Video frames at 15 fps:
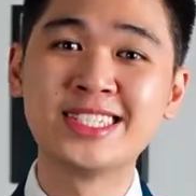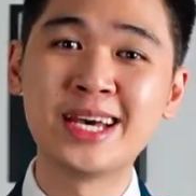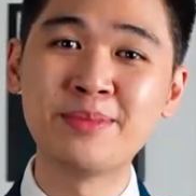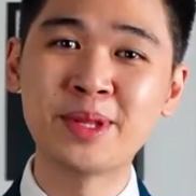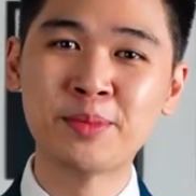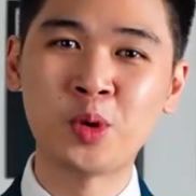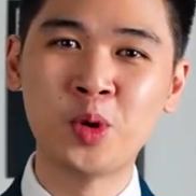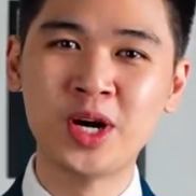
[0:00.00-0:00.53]
Tip
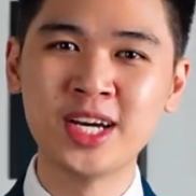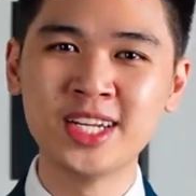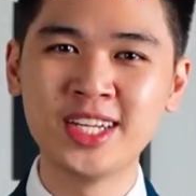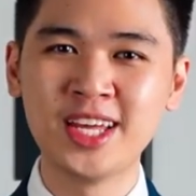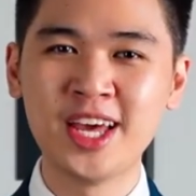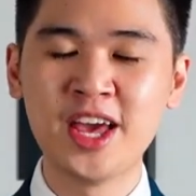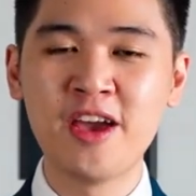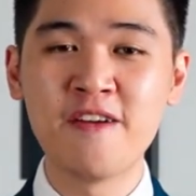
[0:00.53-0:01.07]
number
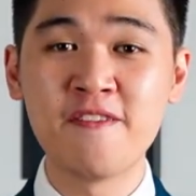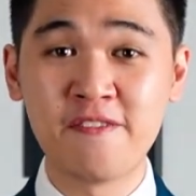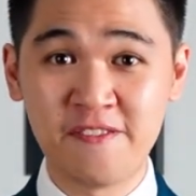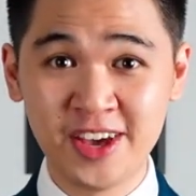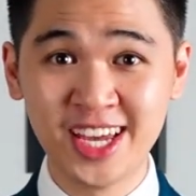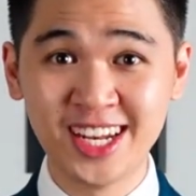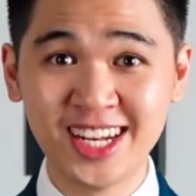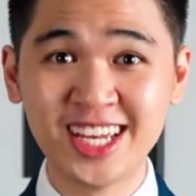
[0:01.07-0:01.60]
one,
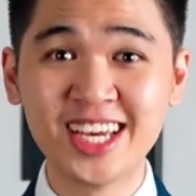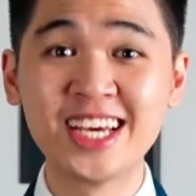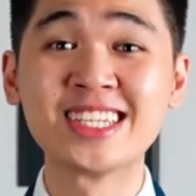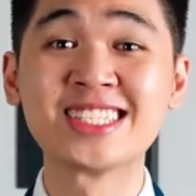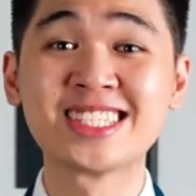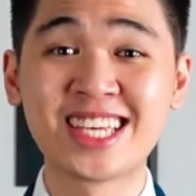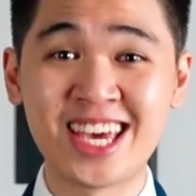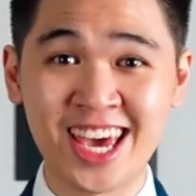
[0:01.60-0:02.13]
fit
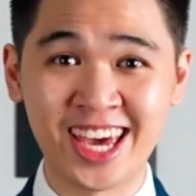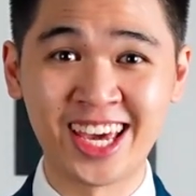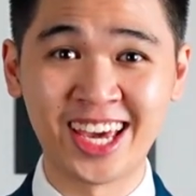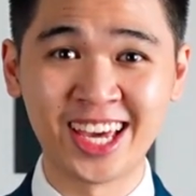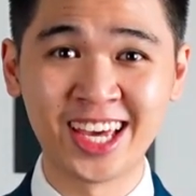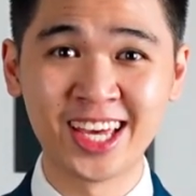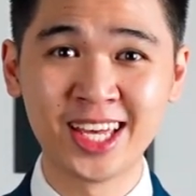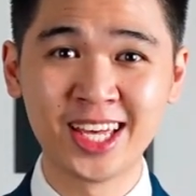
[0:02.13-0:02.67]
is
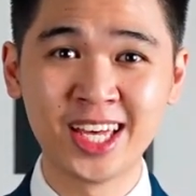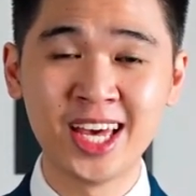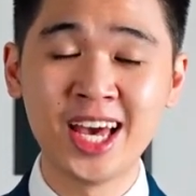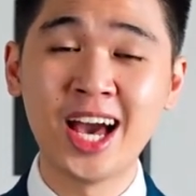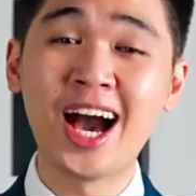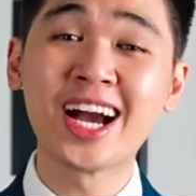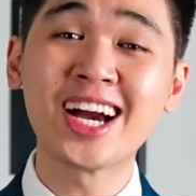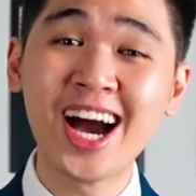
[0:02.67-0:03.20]

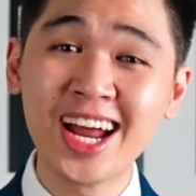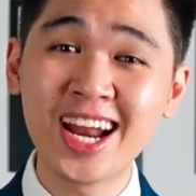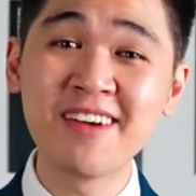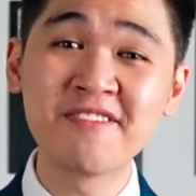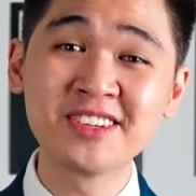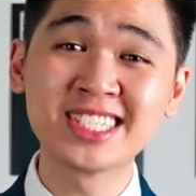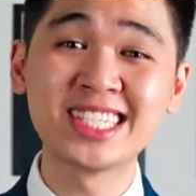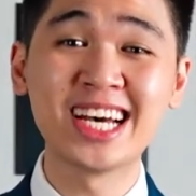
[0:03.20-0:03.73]
king. I can't
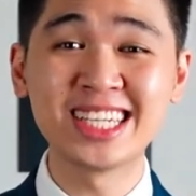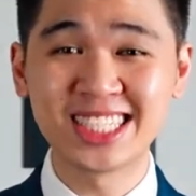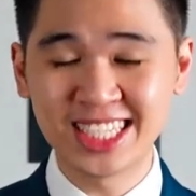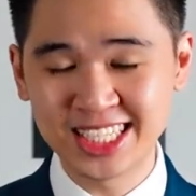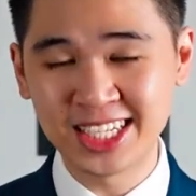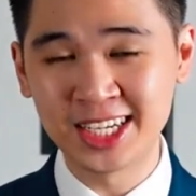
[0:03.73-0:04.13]
emphasize this